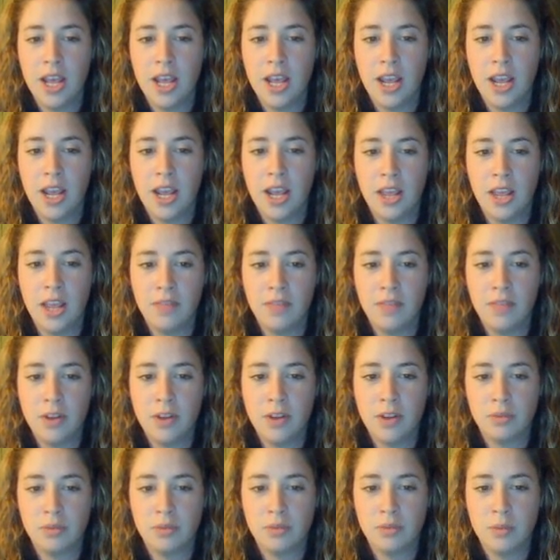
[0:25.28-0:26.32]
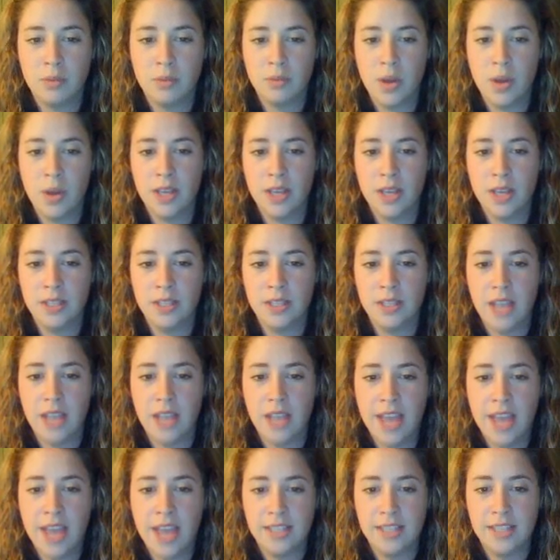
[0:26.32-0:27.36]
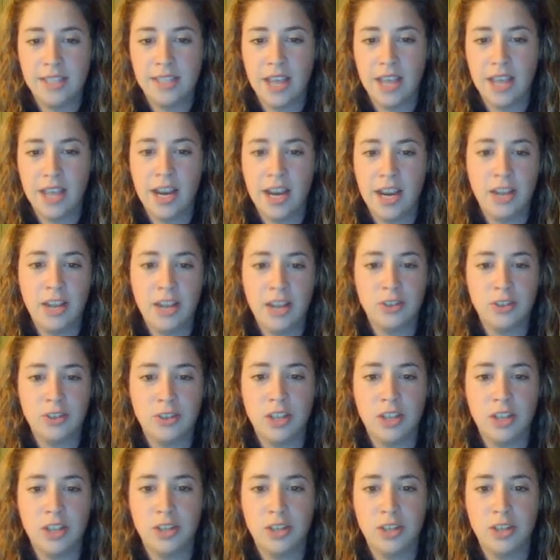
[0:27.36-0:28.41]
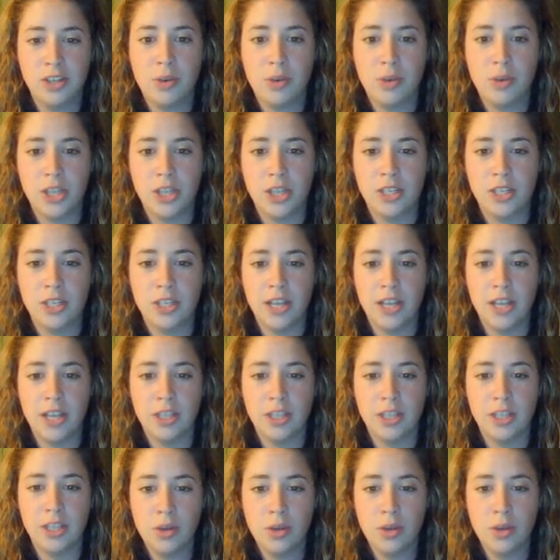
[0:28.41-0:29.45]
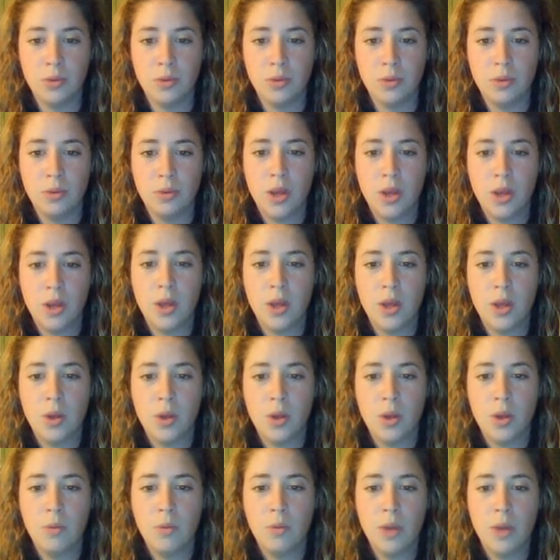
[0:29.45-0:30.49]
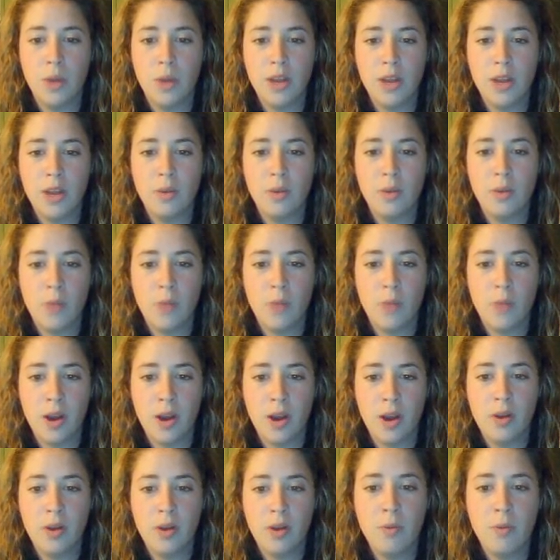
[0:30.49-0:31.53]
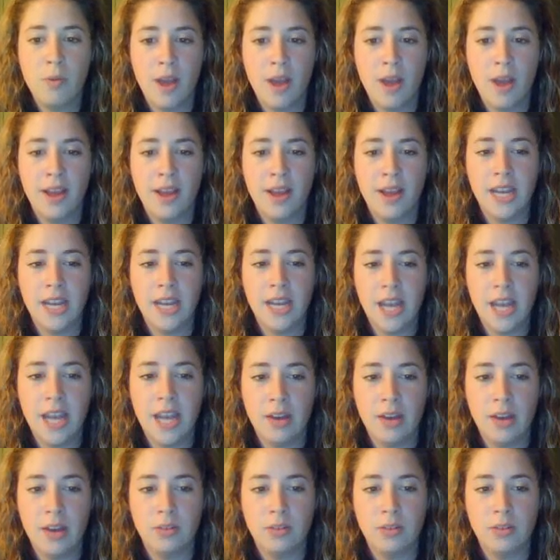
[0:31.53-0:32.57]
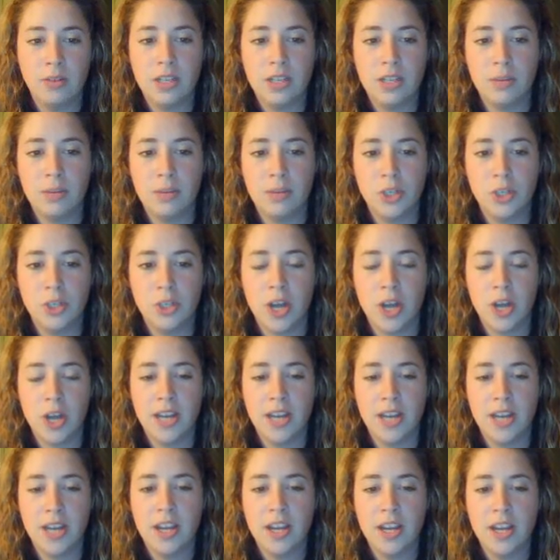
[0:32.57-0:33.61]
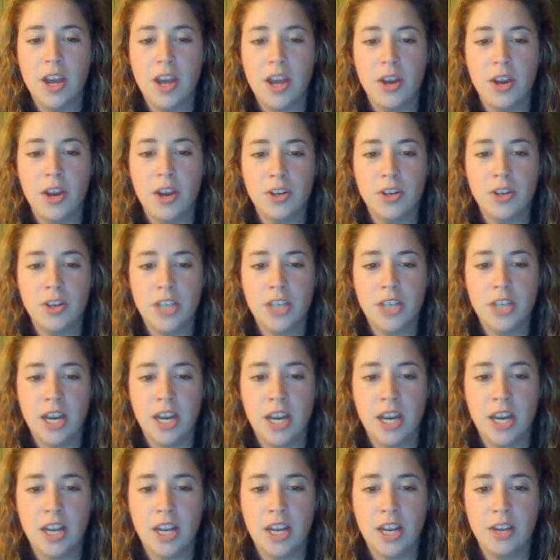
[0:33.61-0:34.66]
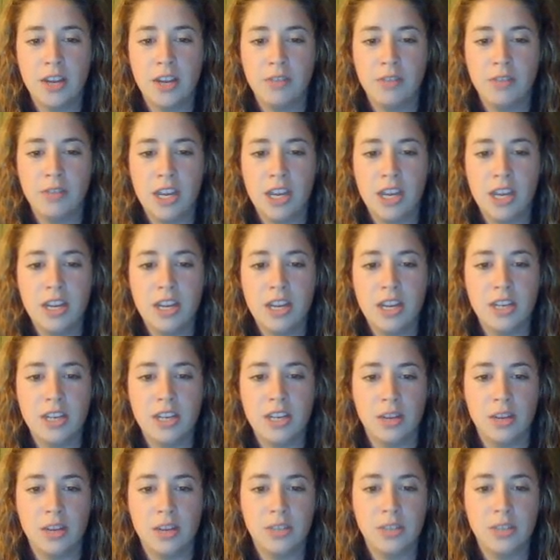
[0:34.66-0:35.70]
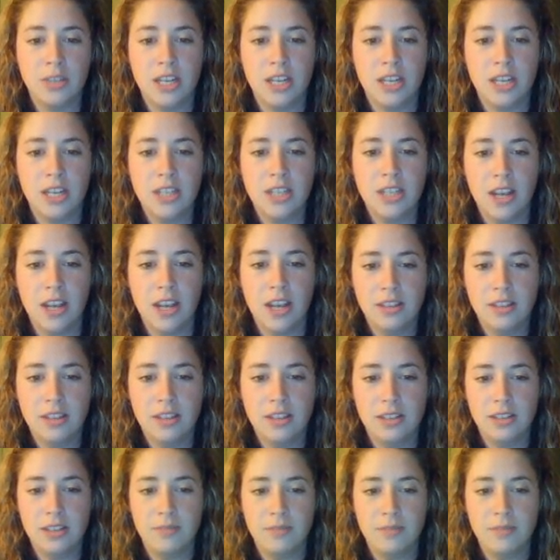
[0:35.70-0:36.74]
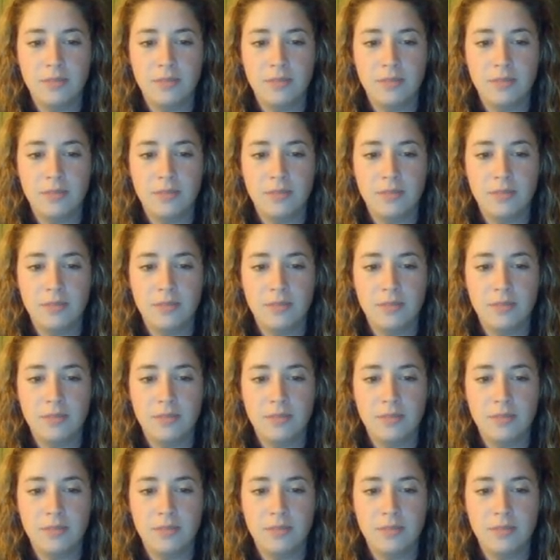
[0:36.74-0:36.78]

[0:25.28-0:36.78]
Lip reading: and the first one was ask and answer such questions as who, what, where, why, and how to demonstrate understanding of key details in a text.